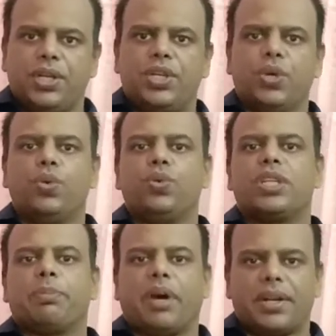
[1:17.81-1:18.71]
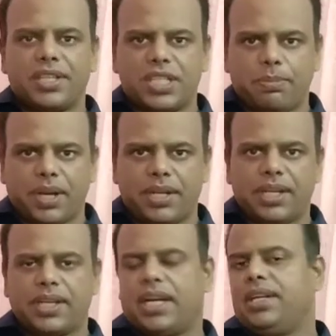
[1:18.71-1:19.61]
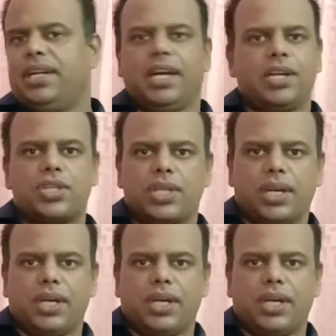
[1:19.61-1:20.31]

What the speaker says: to the participating candidates.